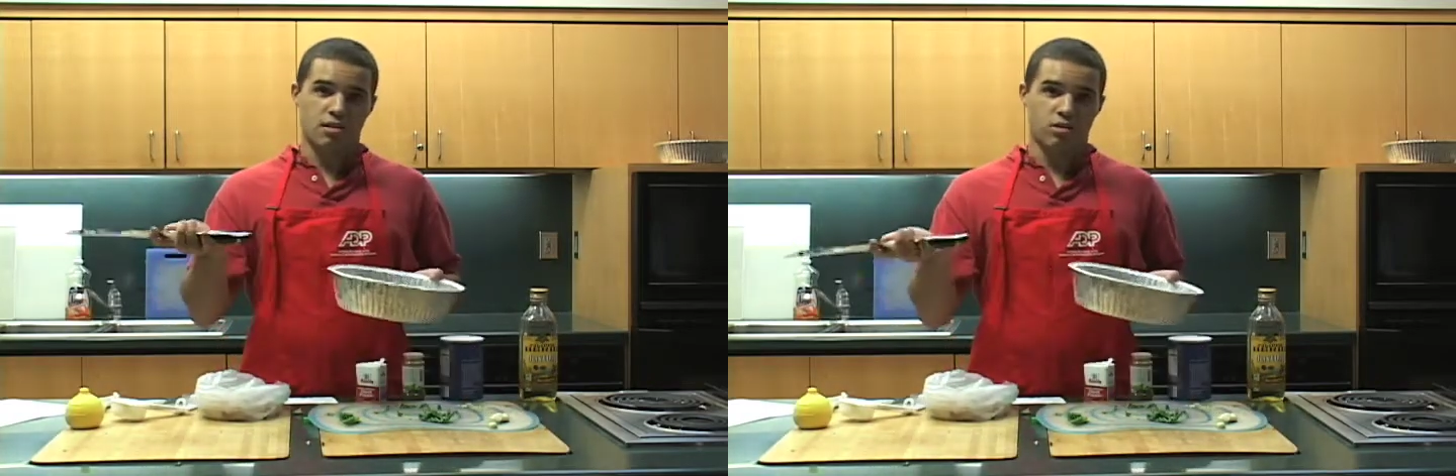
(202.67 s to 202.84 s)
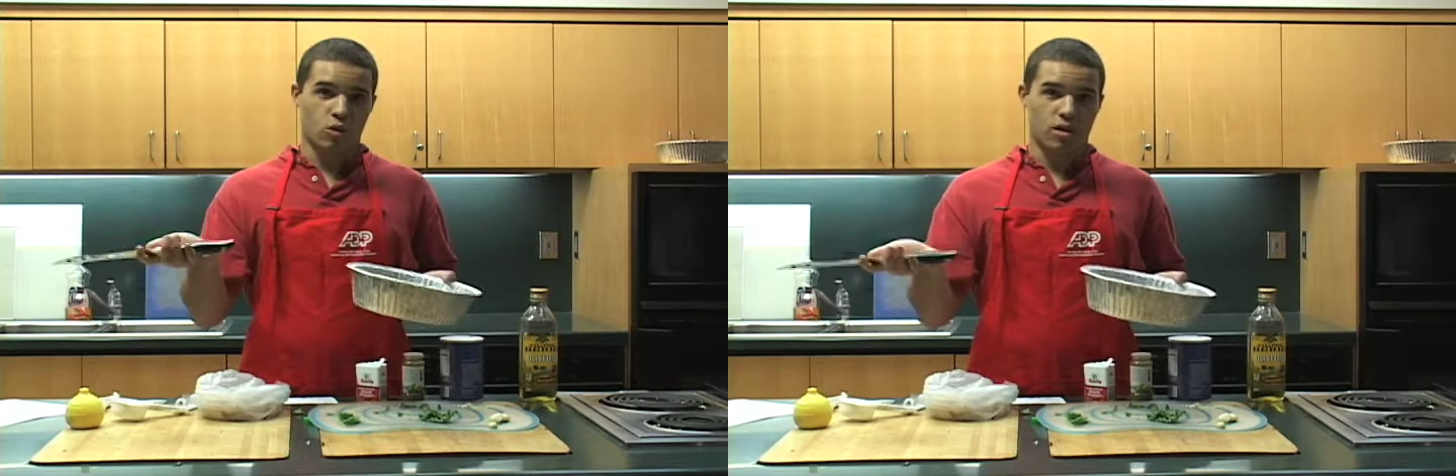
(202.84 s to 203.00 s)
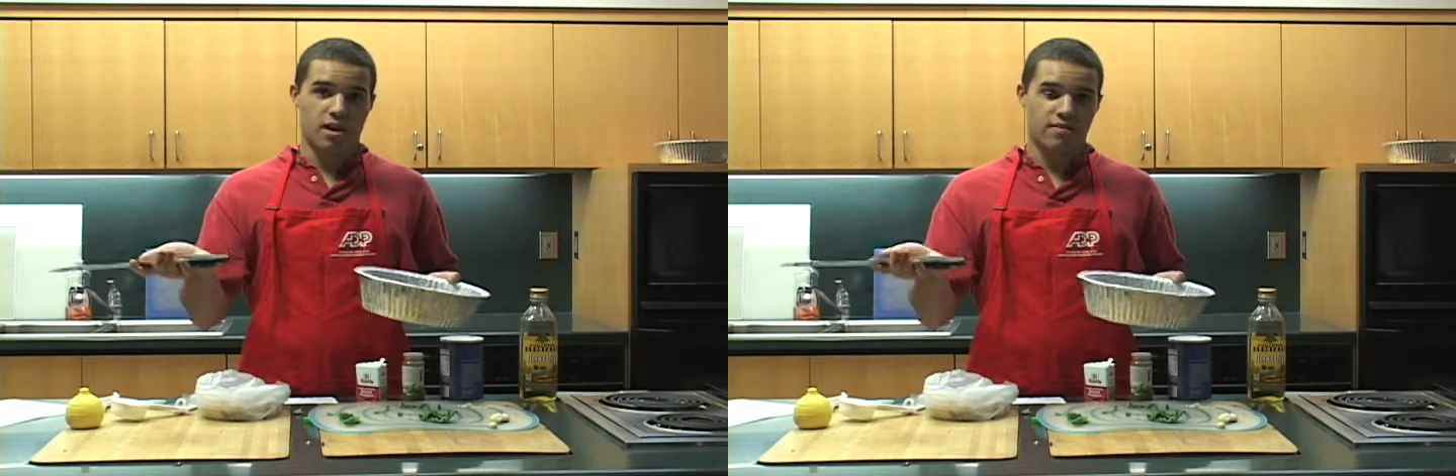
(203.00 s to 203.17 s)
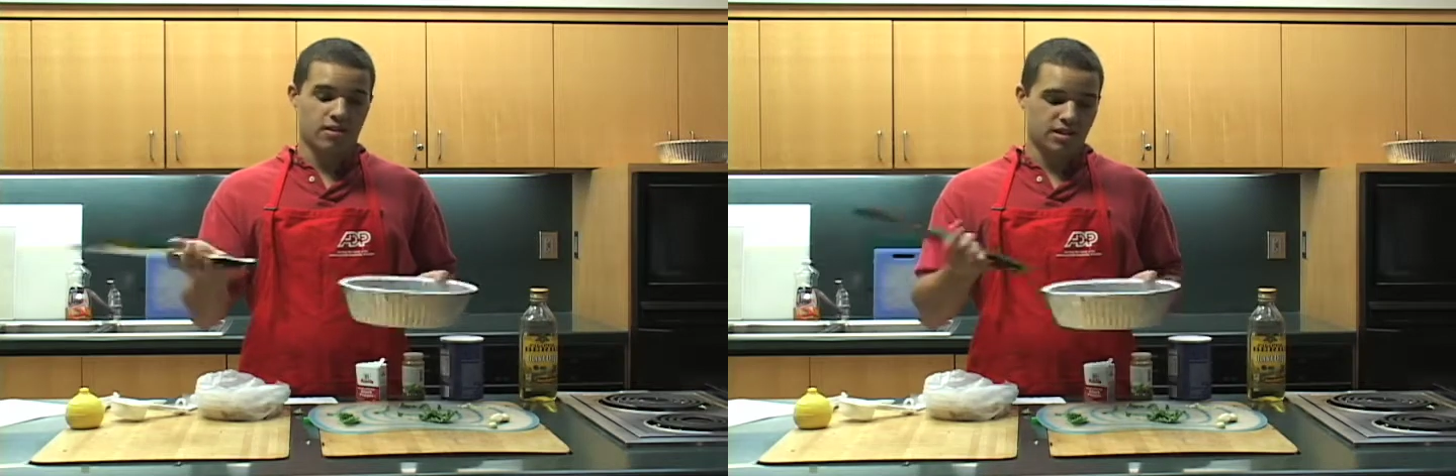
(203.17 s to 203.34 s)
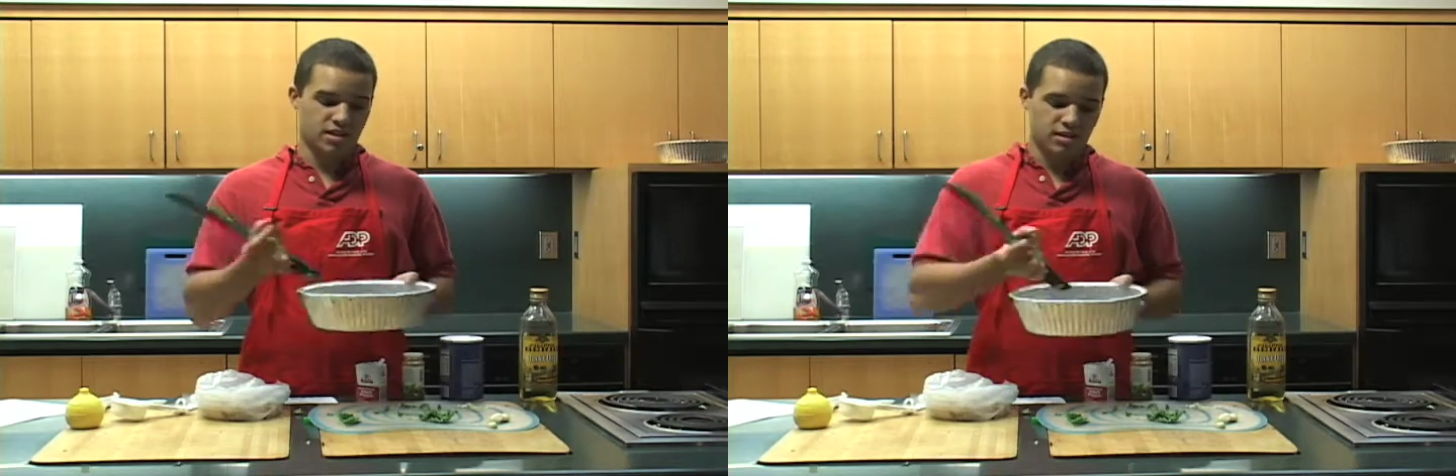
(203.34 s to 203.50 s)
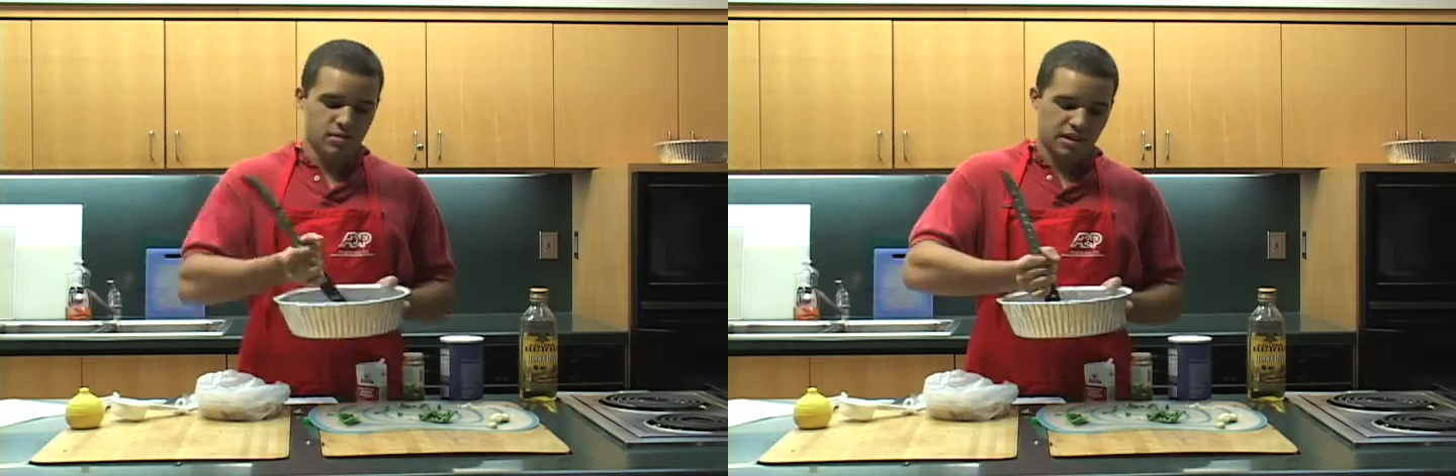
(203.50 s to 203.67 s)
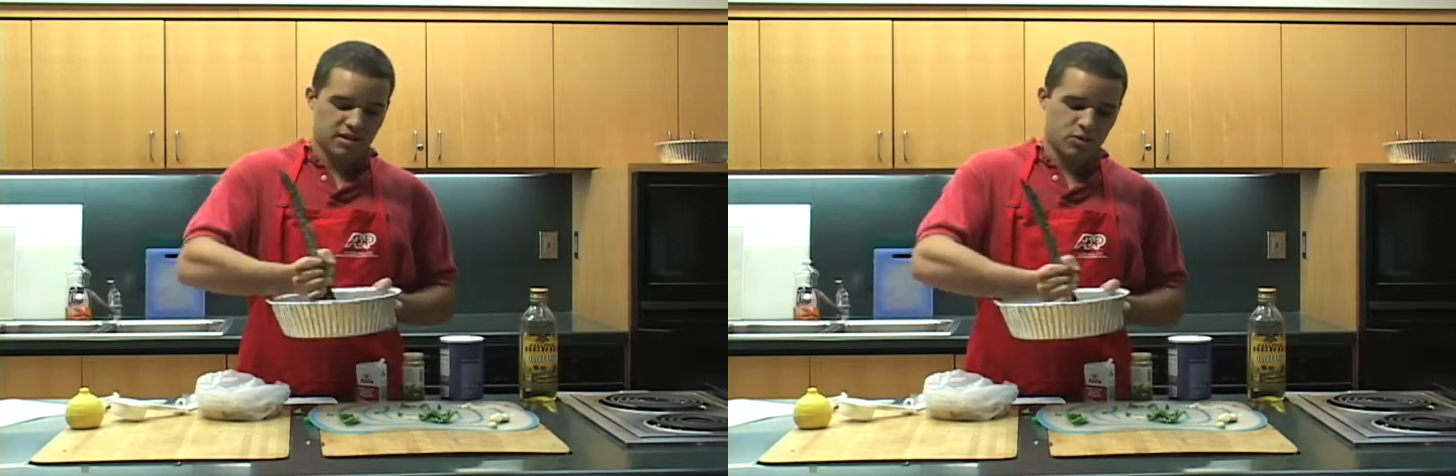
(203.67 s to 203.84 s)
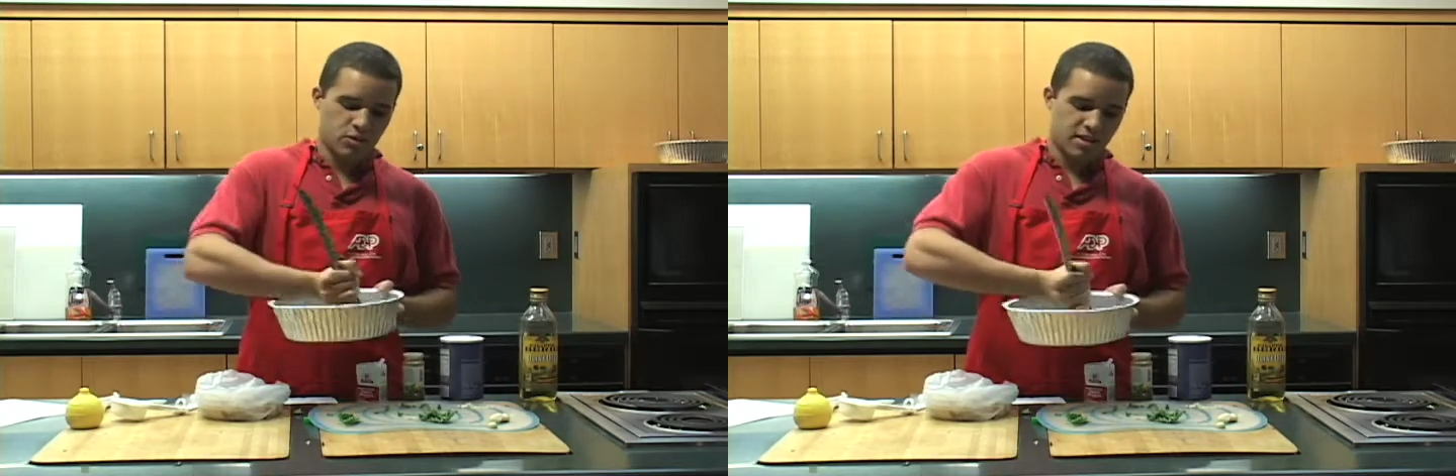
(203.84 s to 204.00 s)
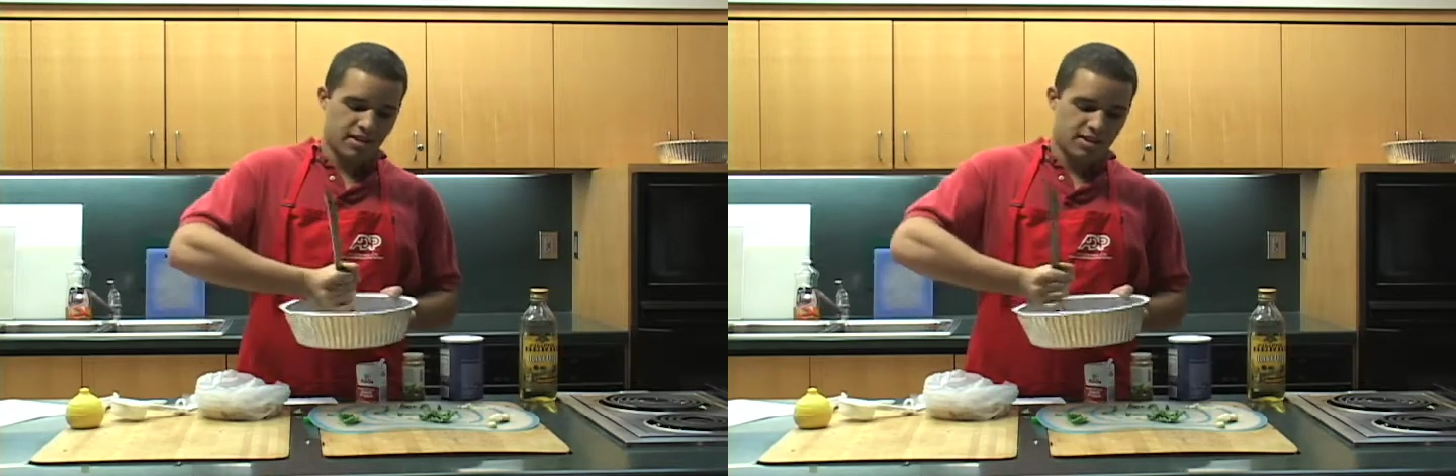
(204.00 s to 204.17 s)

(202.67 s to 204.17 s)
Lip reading: don't have anything to mix it with,